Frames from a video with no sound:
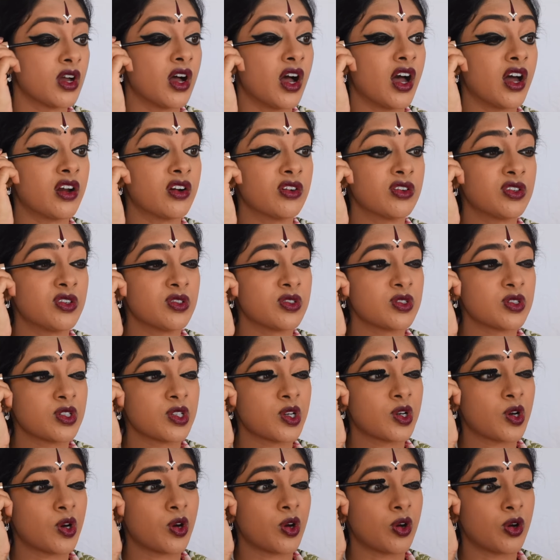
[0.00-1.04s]
I don't usually
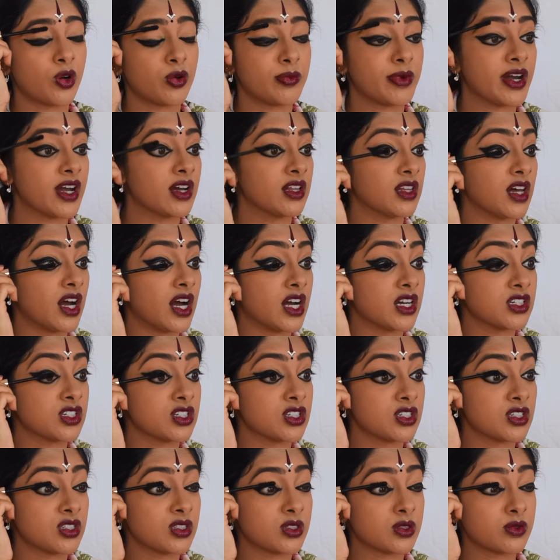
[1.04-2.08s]
curl my
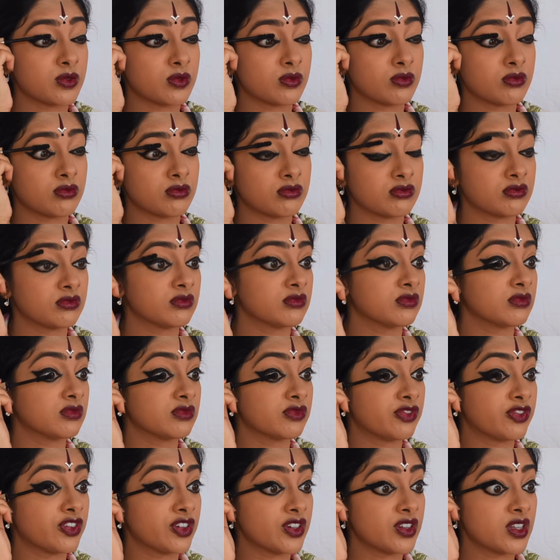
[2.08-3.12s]
lashes
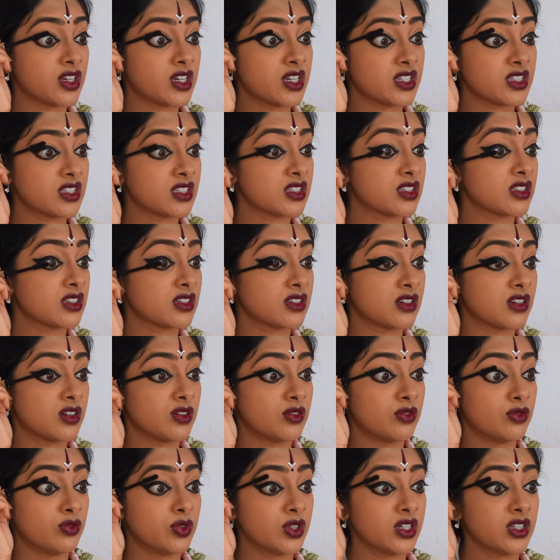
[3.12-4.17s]
for this.
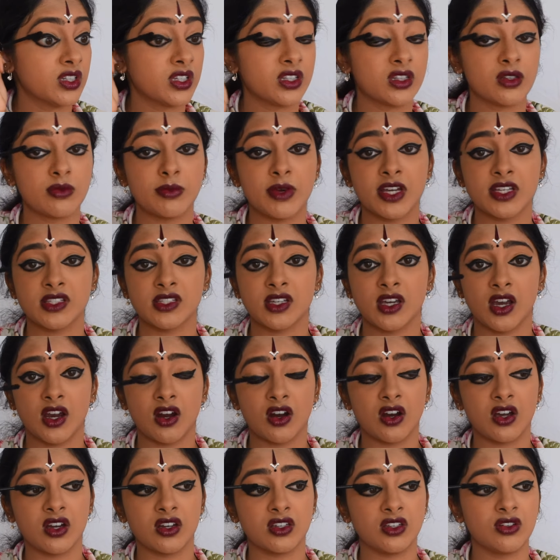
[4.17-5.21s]
Really, the
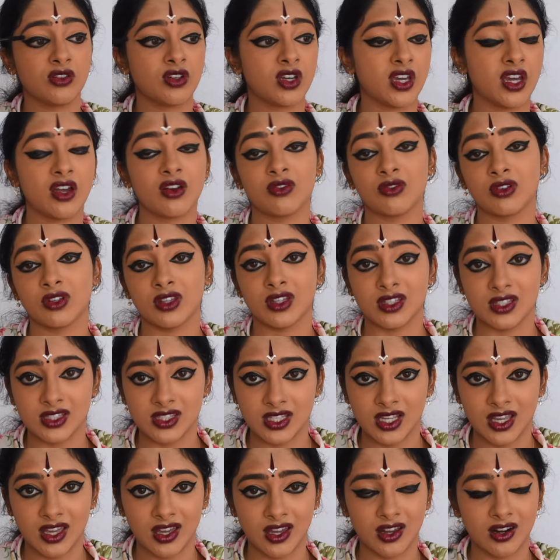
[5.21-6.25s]
mascara, you can't really
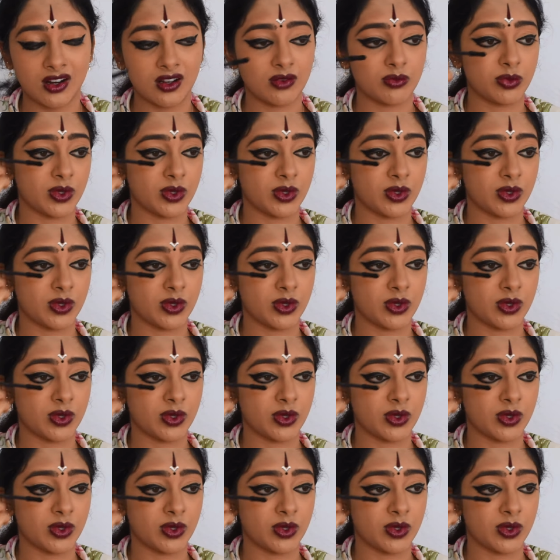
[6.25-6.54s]
see it